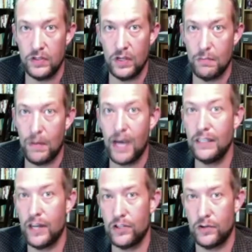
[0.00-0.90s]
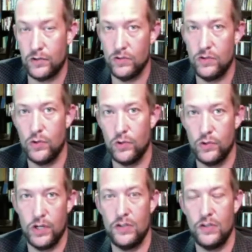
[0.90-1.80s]
And my lectures on social
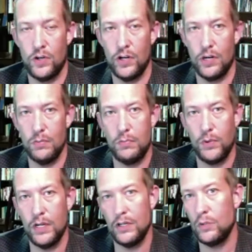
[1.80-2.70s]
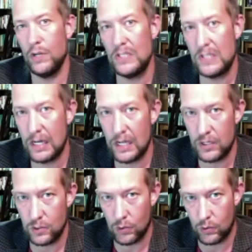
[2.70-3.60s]
justice are going to be put into a Sunday
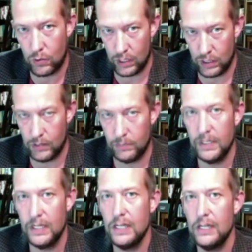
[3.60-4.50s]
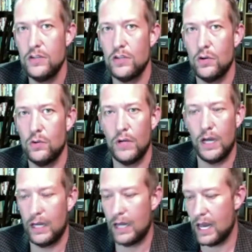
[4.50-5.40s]
school curriculum. So
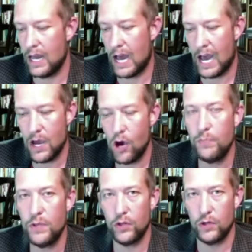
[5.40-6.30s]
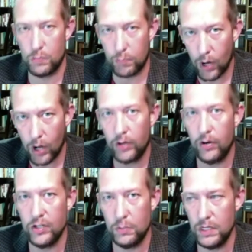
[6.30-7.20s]
I hope that there's
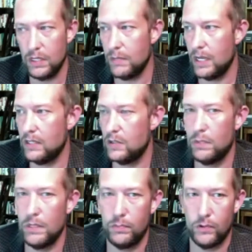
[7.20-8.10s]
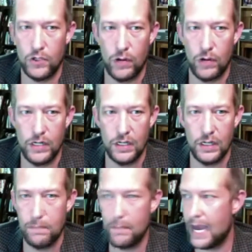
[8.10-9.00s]
progress being made as people are trying to
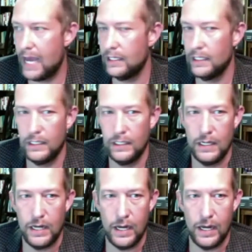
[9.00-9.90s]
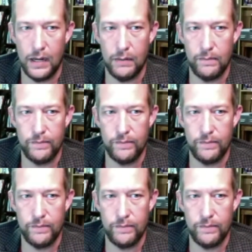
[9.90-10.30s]
combat the